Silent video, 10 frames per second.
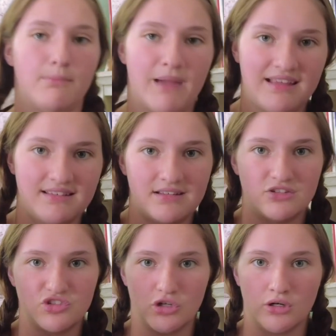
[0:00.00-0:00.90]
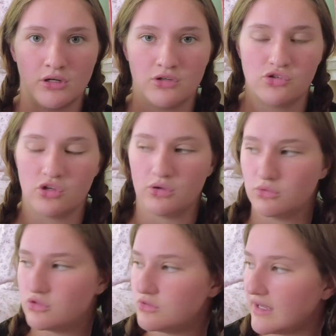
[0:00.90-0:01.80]
Mazzy Star
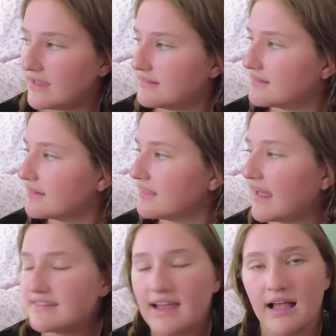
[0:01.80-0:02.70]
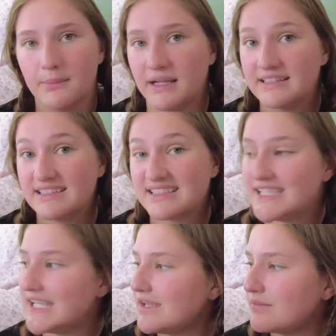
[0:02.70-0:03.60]
So Tonight That I Might
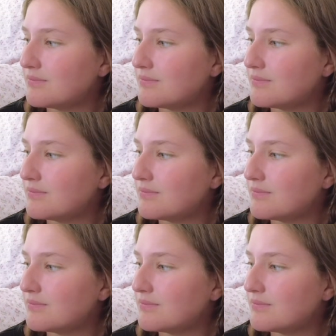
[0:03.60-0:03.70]
See.